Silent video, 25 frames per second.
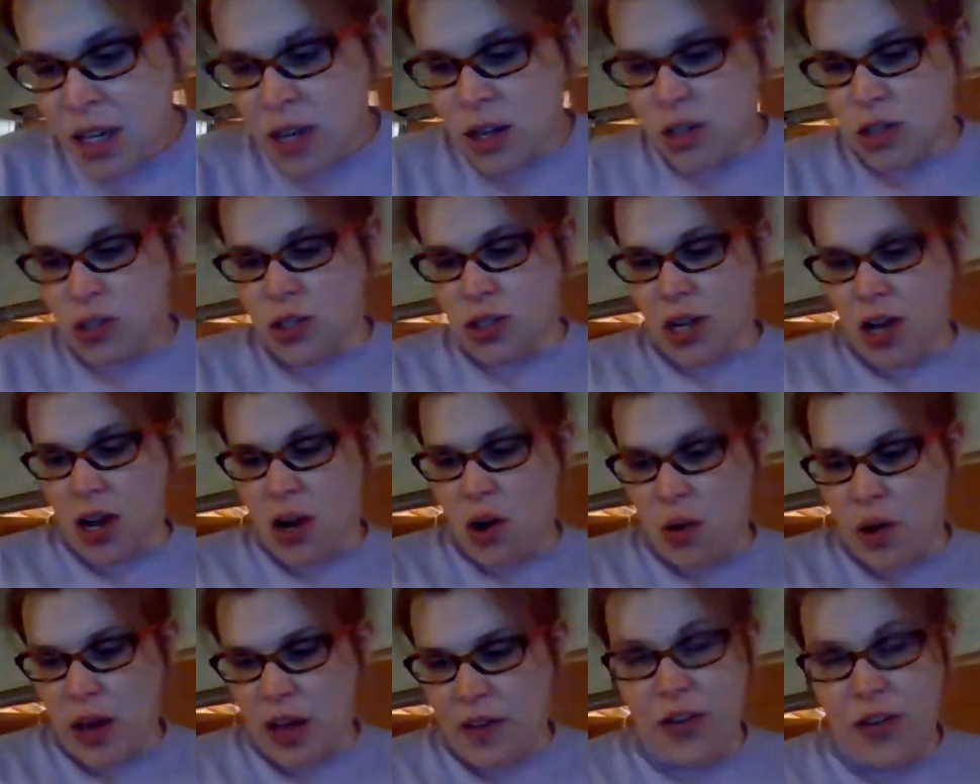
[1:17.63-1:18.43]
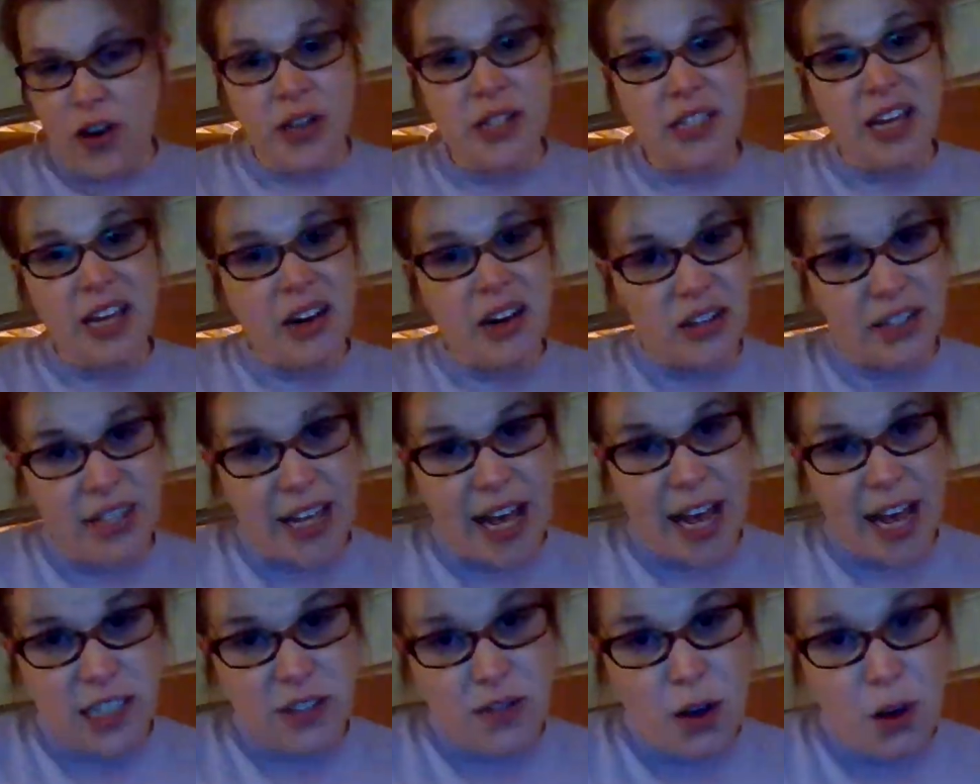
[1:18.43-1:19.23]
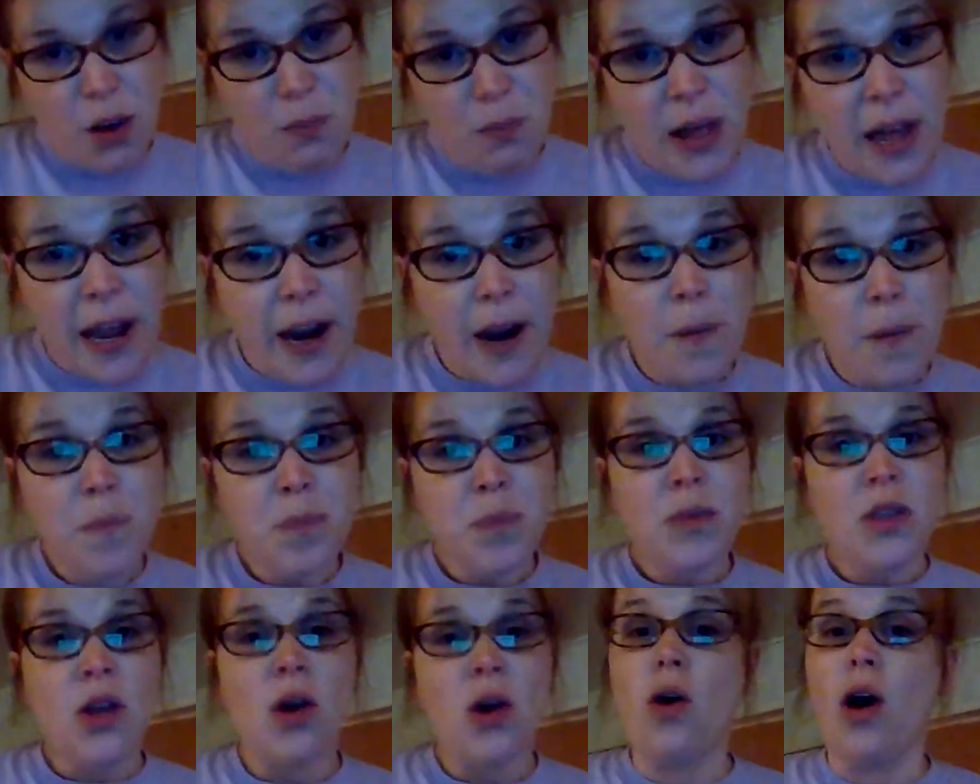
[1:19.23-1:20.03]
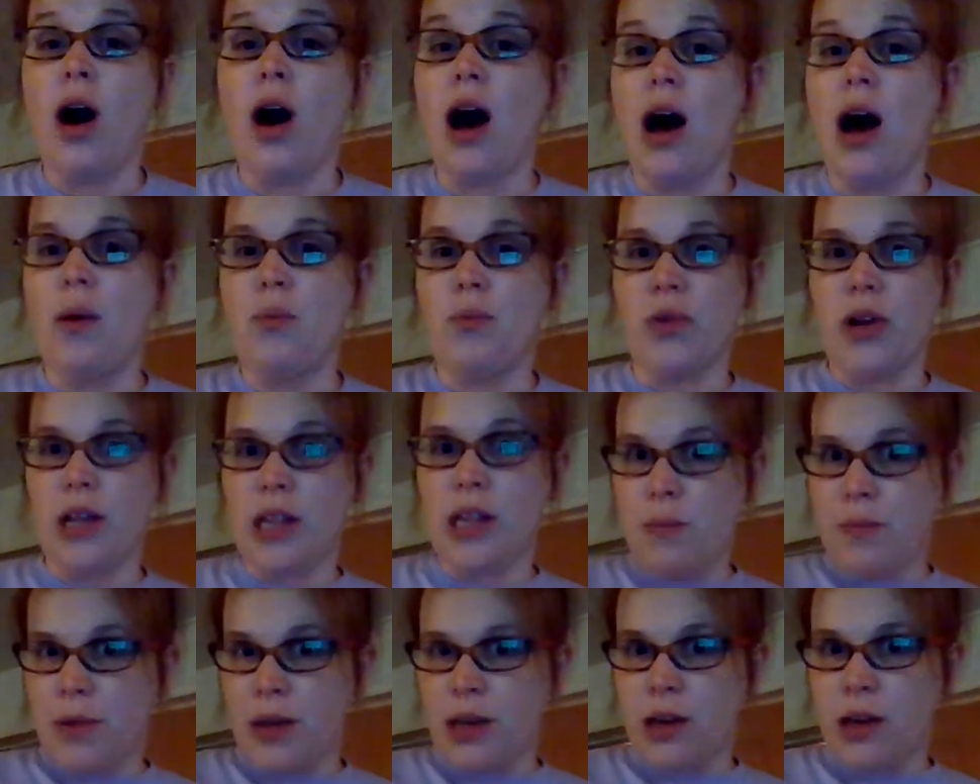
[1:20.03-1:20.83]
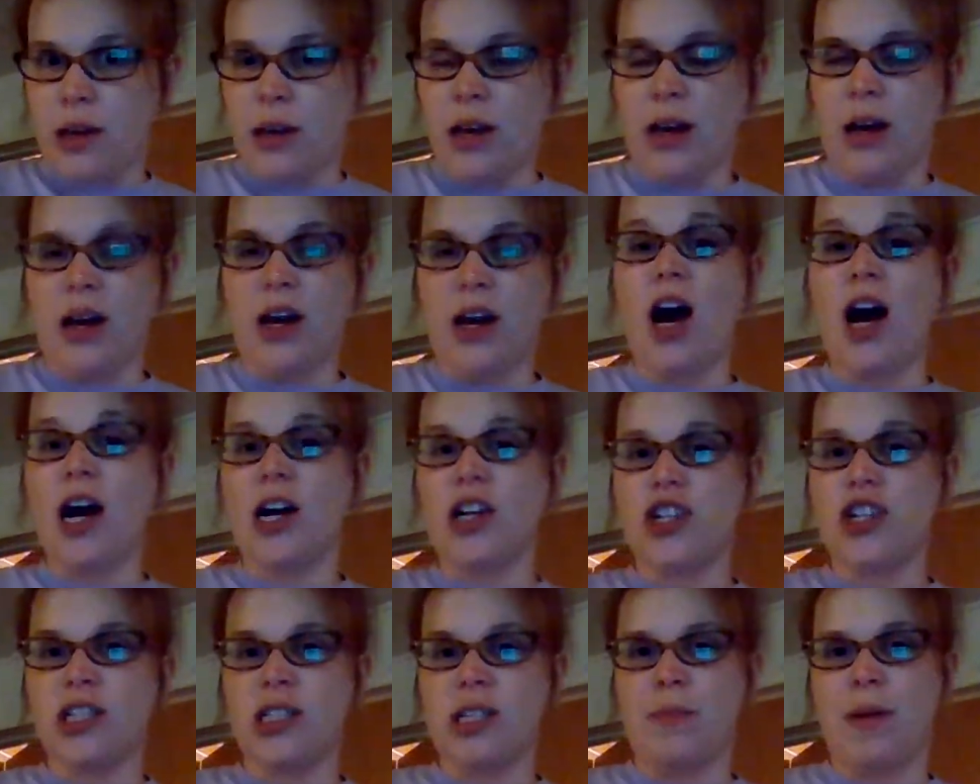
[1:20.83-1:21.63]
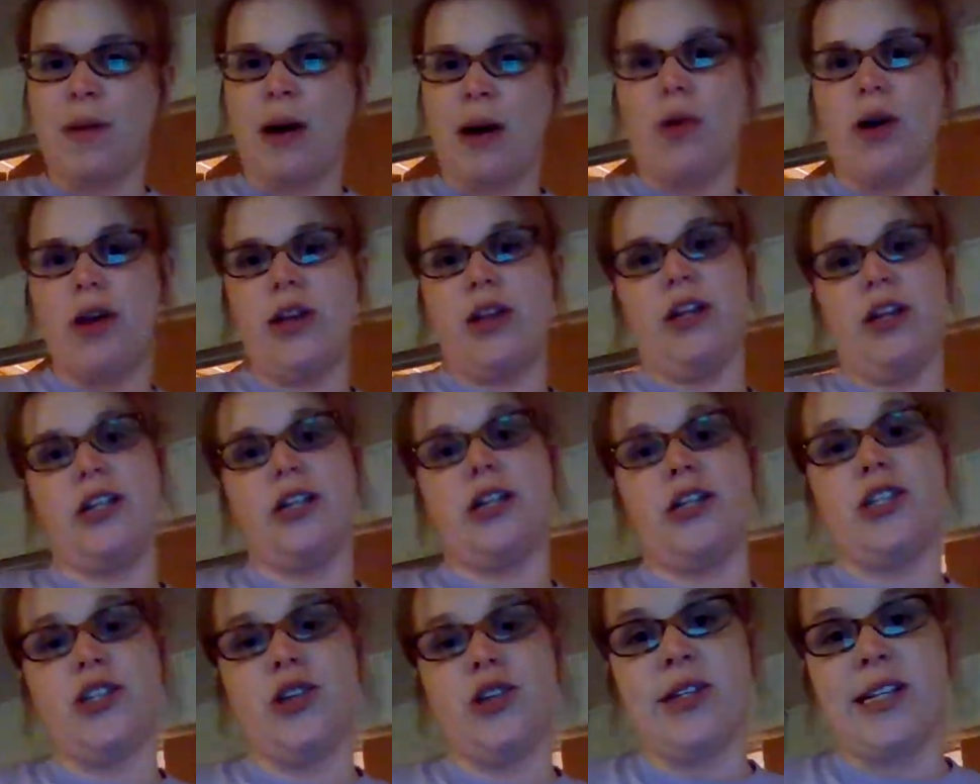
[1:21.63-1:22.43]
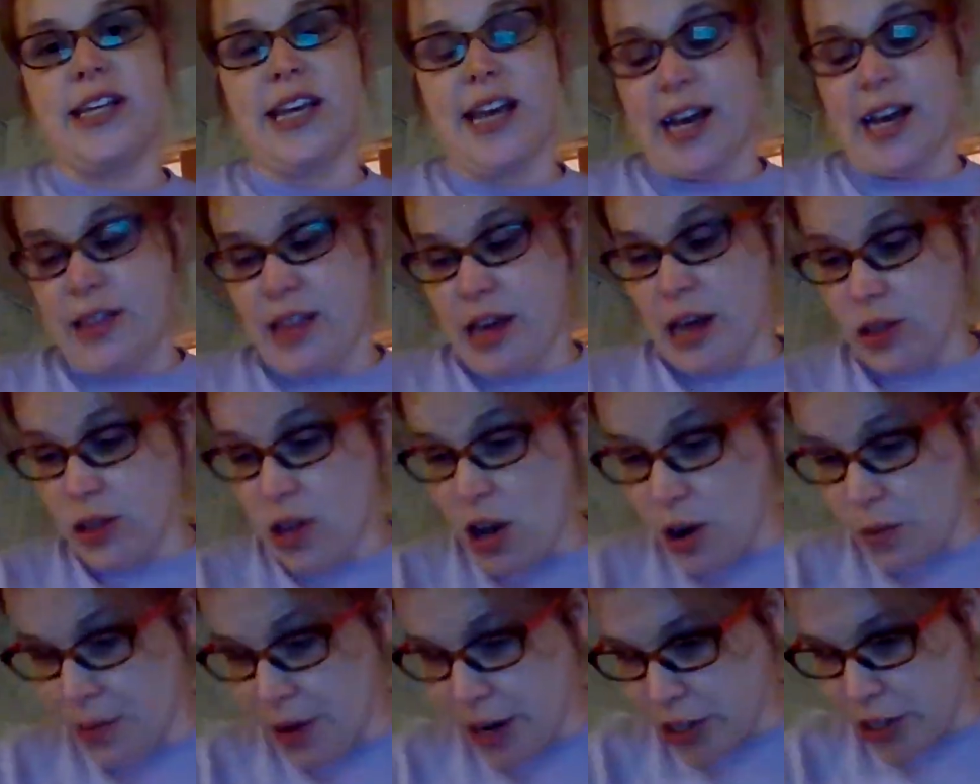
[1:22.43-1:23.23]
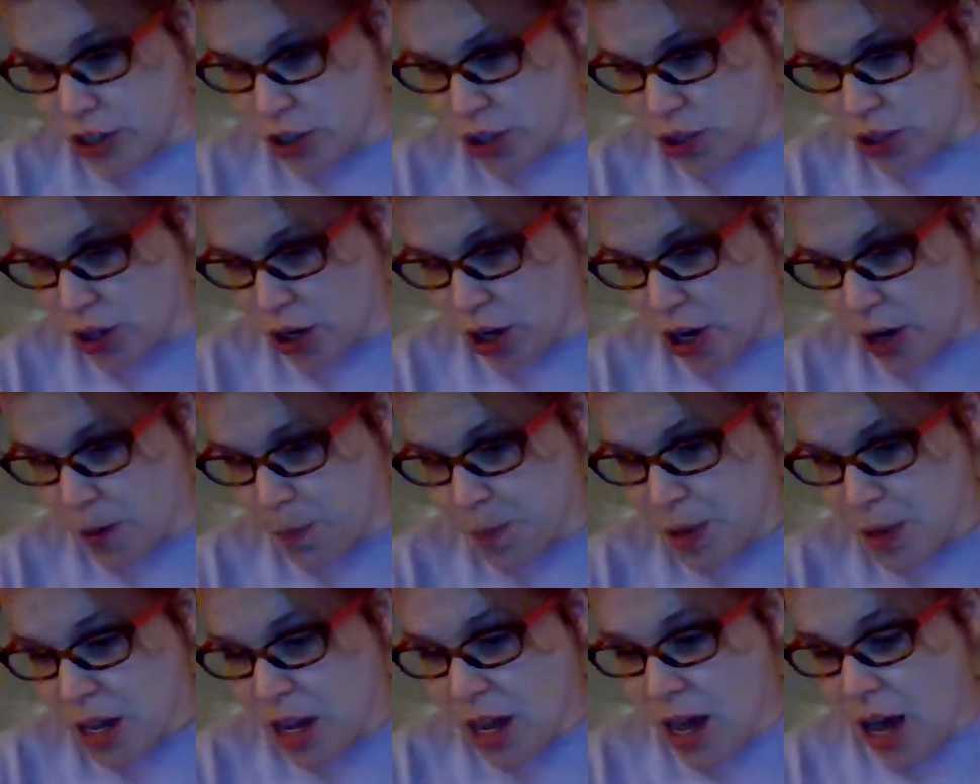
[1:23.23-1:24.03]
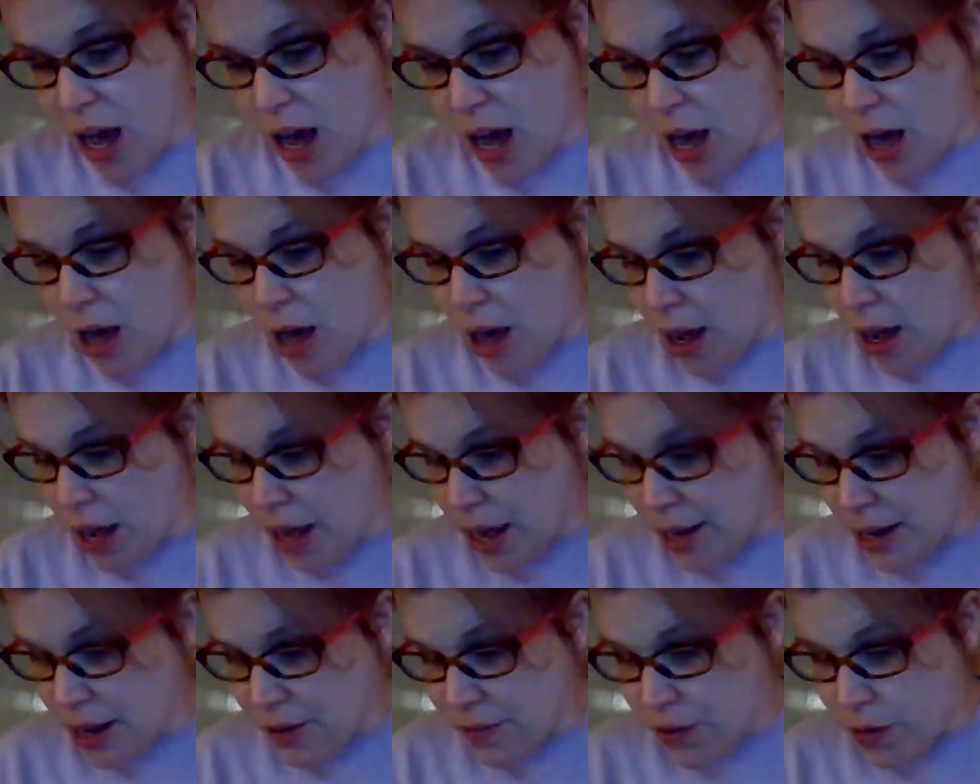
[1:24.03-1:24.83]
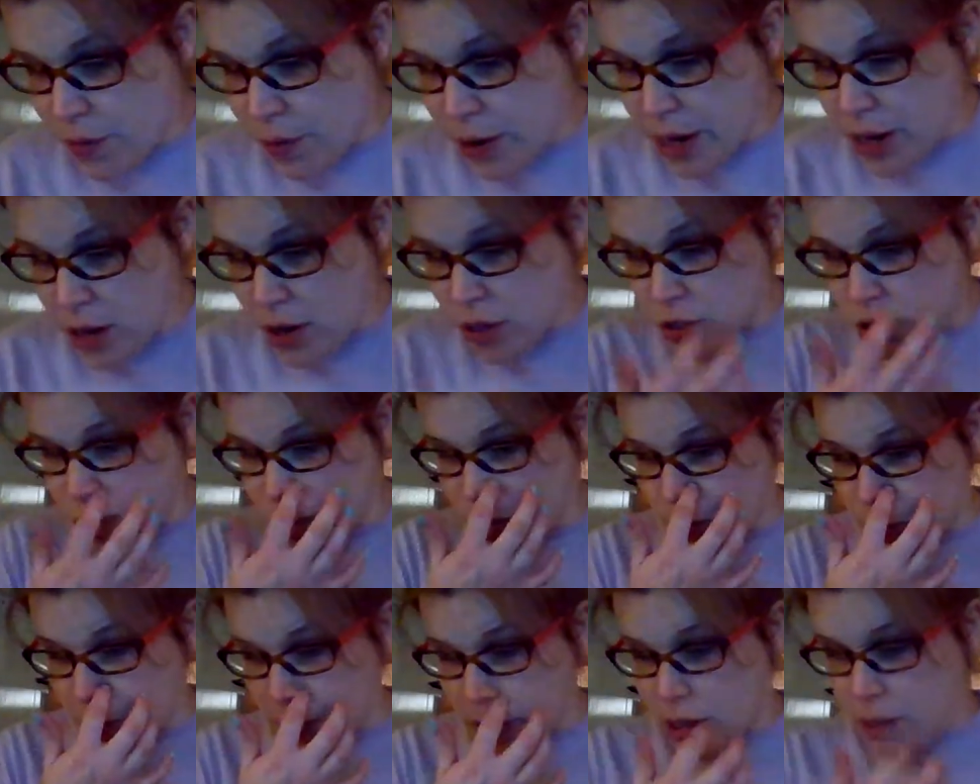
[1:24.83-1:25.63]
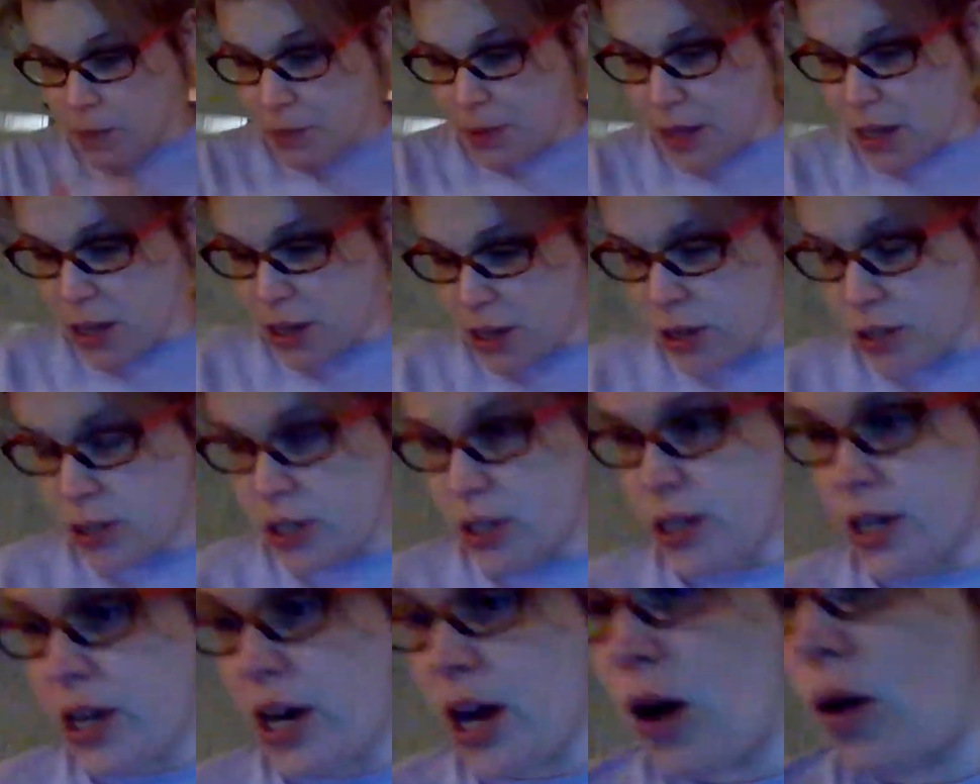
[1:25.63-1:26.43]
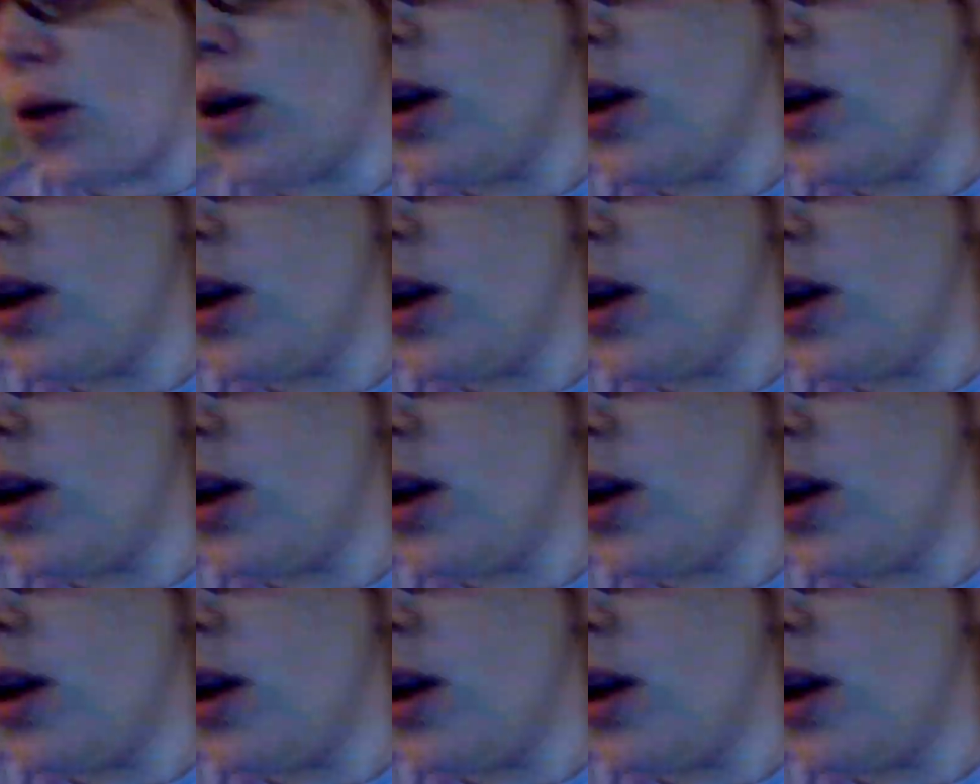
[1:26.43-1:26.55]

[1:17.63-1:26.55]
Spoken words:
So if you're a tenor saxophone player, really be cautious about what you need to do to get in that low register. And everyone else should really be good to go.